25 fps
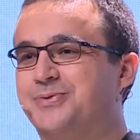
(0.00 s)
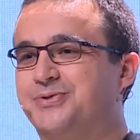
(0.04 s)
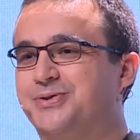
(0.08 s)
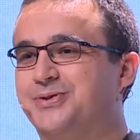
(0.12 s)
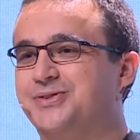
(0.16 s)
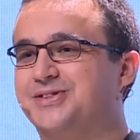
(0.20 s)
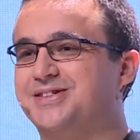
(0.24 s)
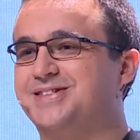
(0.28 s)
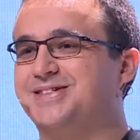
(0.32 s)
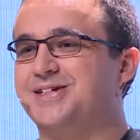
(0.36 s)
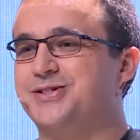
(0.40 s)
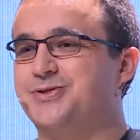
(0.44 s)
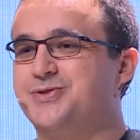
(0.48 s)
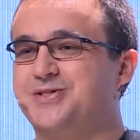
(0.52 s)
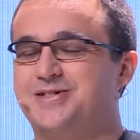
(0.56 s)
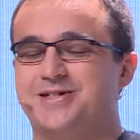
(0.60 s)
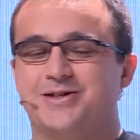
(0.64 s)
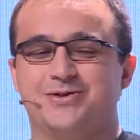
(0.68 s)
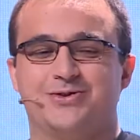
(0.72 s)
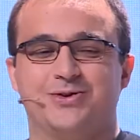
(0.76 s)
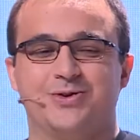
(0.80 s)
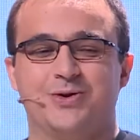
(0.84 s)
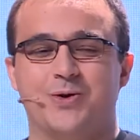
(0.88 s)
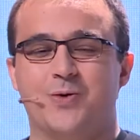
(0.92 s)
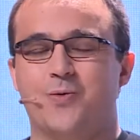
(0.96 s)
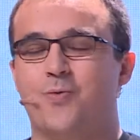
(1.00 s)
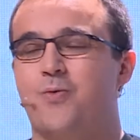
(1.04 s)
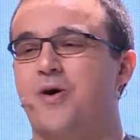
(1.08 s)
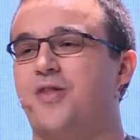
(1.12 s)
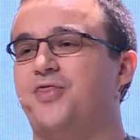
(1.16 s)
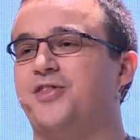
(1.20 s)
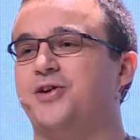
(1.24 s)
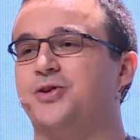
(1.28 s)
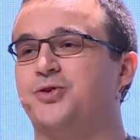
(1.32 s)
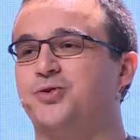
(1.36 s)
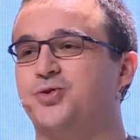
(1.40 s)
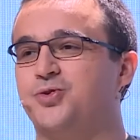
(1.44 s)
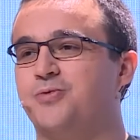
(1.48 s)
So this is interesting to know what
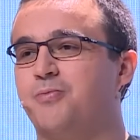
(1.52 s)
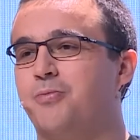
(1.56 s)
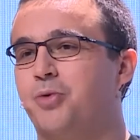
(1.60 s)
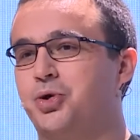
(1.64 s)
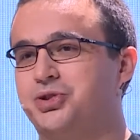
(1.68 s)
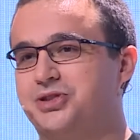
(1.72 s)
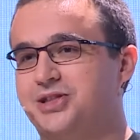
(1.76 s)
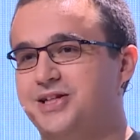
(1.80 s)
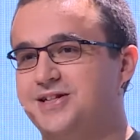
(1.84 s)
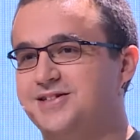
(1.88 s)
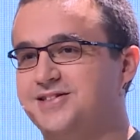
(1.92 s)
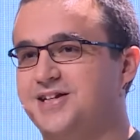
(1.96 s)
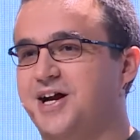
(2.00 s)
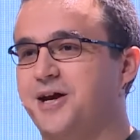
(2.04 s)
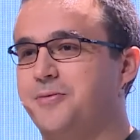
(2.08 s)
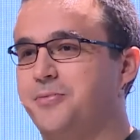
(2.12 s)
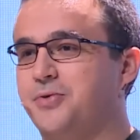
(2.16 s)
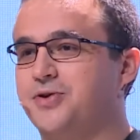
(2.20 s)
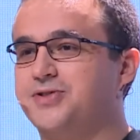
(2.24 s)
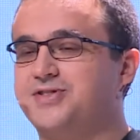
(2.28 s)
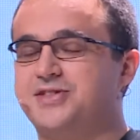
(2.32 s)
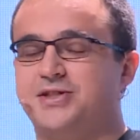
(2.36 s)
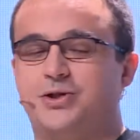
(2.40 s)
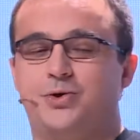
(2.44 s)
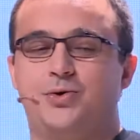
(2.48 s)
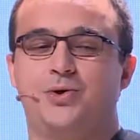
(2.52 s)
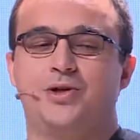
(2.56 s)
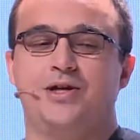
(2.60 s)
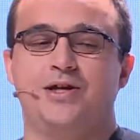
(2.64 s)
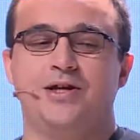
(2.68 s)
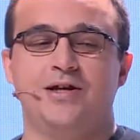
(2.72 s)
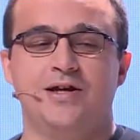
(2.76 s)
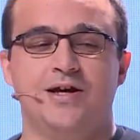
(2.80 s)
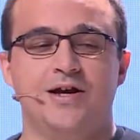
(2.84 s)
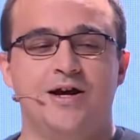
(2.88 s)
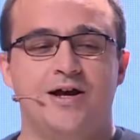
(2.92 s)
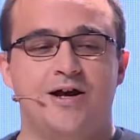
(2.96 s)
they do, mostly cybersecurity,